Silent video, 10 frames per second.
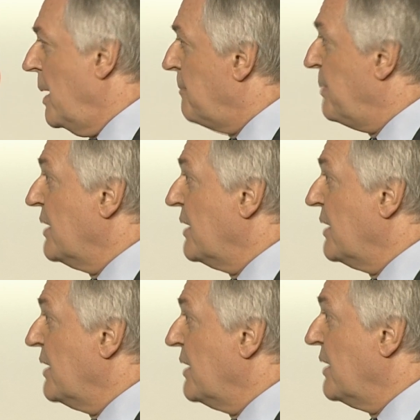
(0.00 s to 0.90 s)
pillars
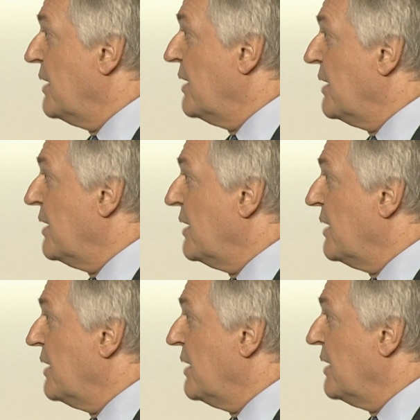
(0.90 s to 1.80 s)
in a country.
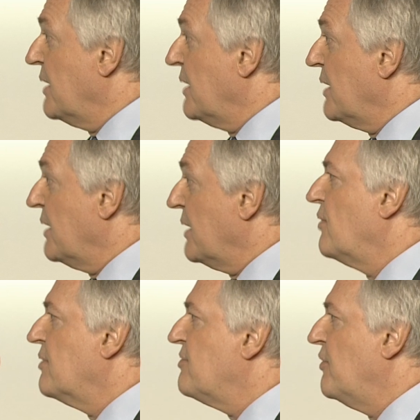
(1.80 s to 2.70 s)
And then
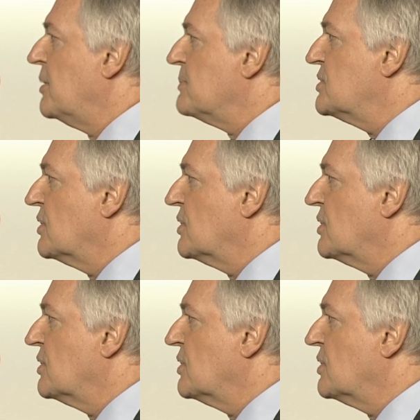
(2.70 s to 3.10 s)
structural reforms,